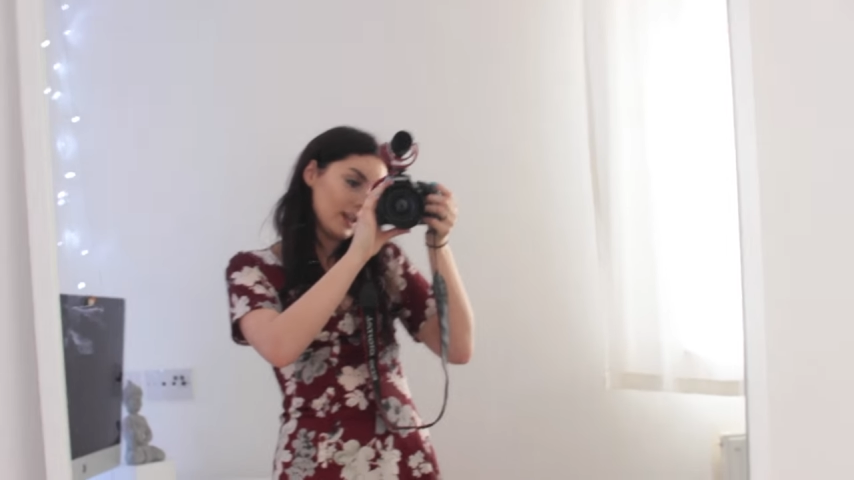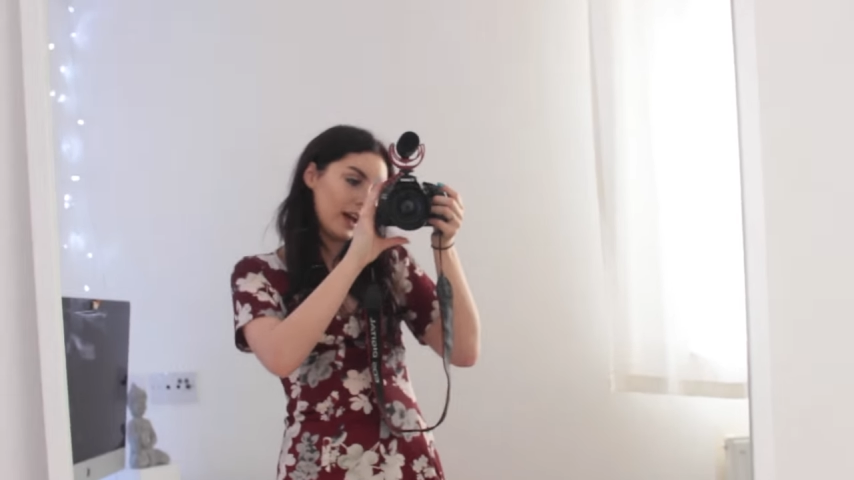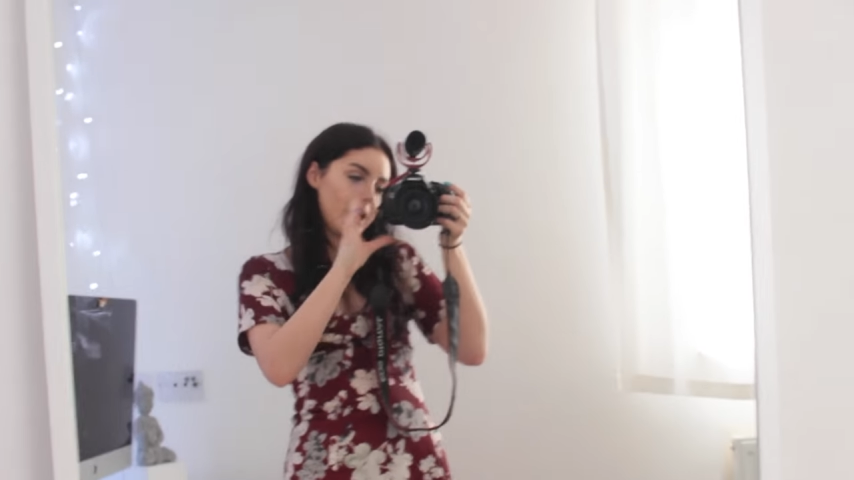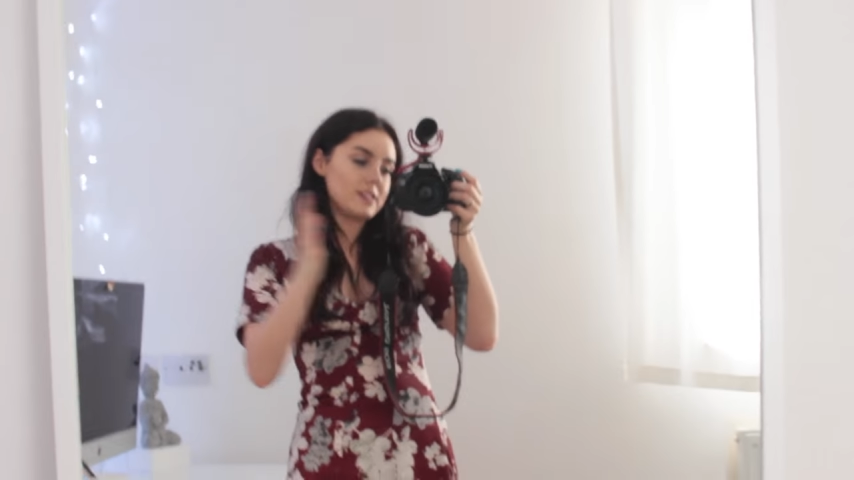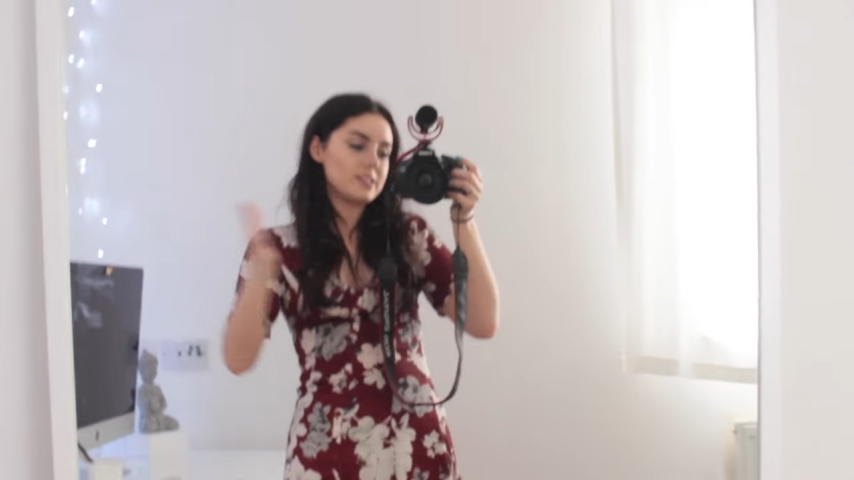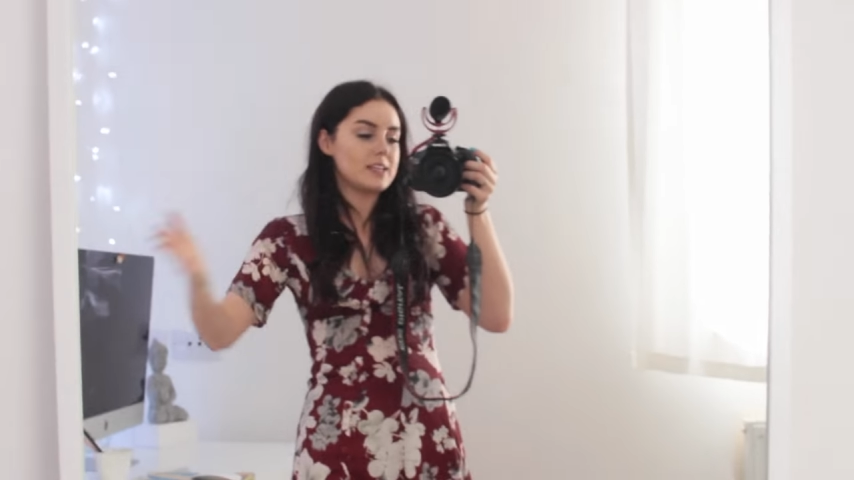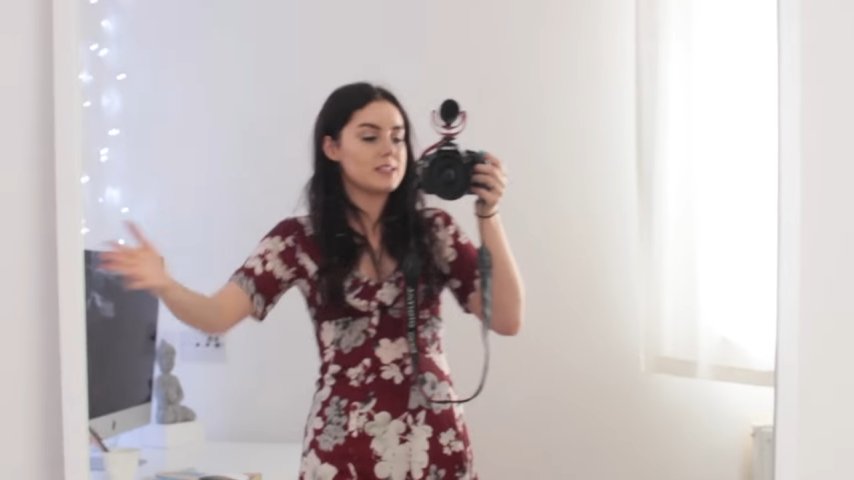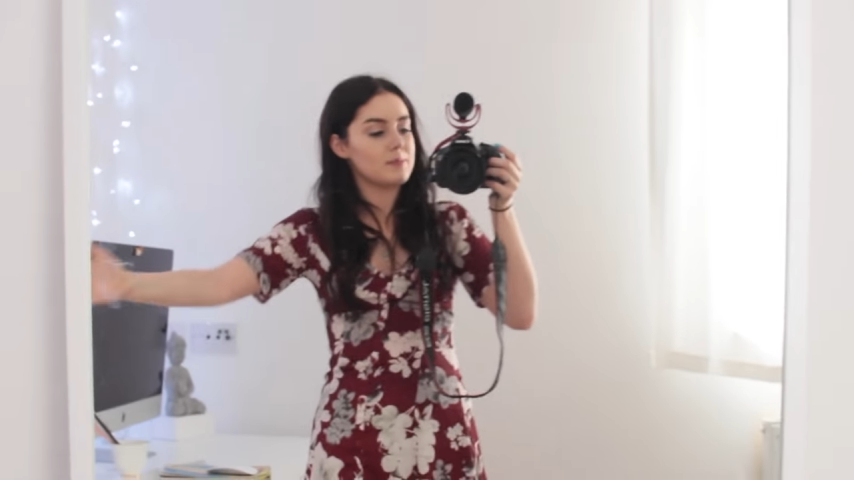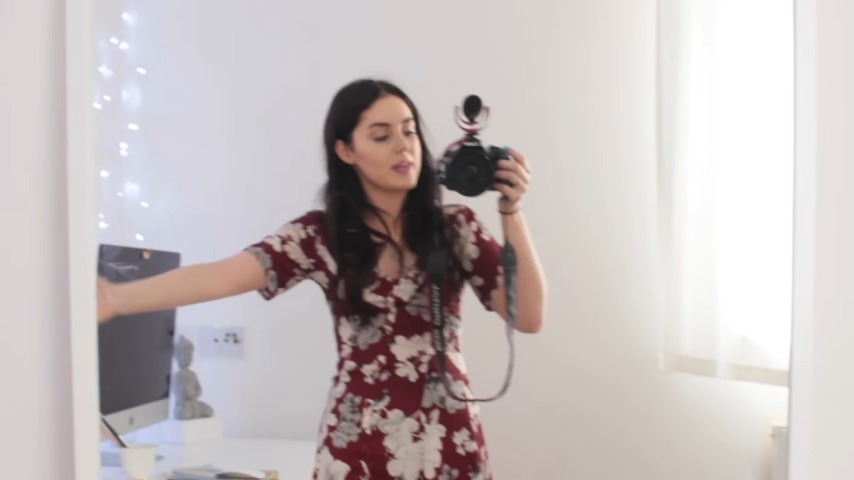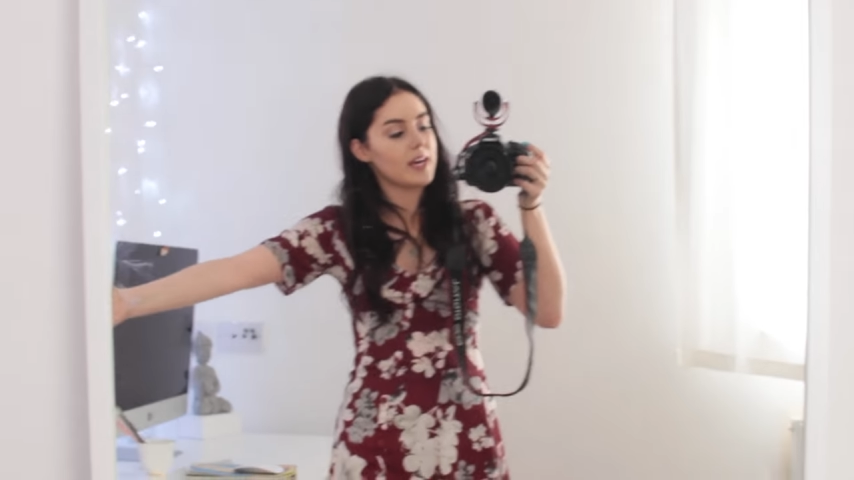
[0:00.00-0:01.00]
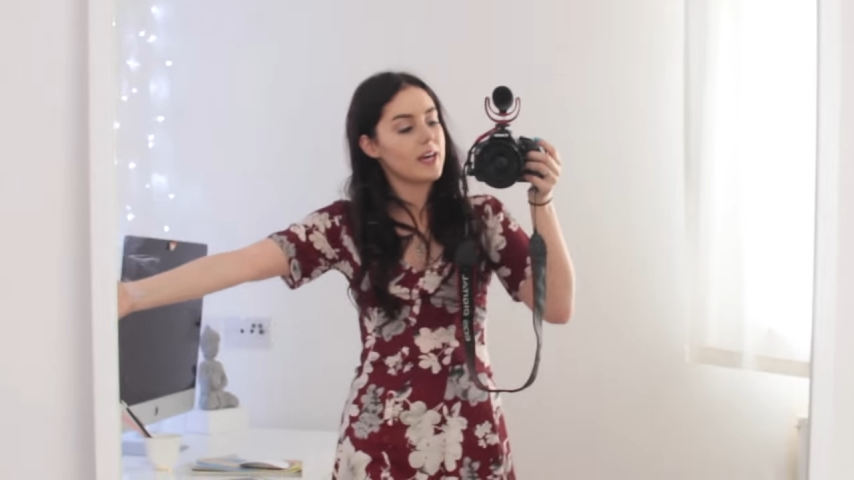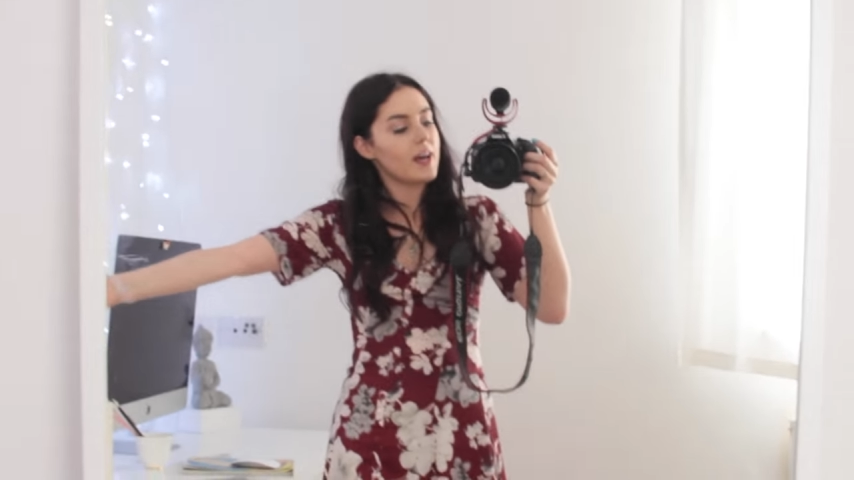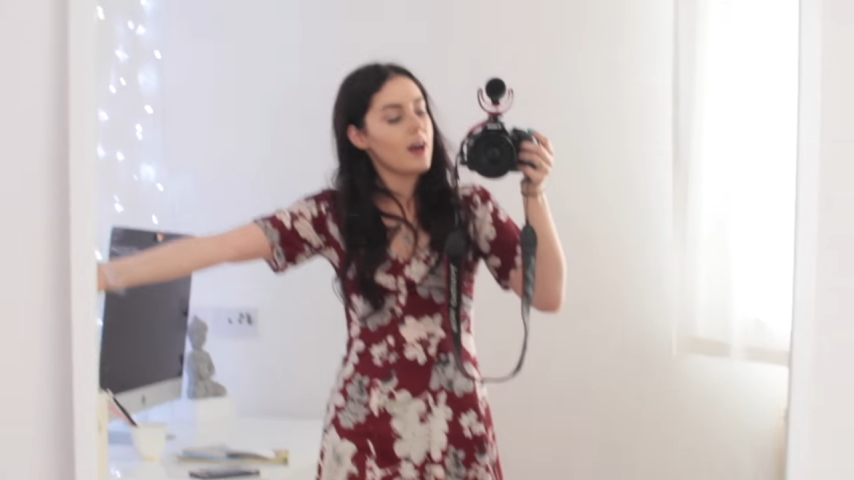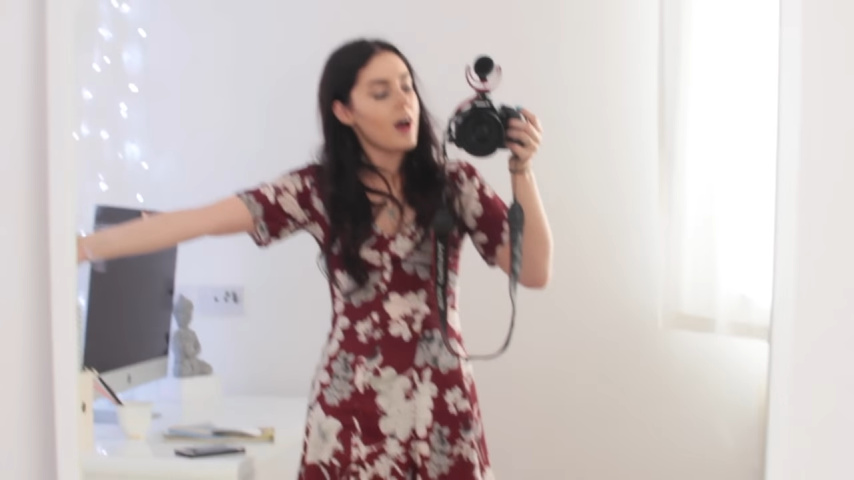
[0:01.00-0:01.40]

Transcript: Okay, so here's me,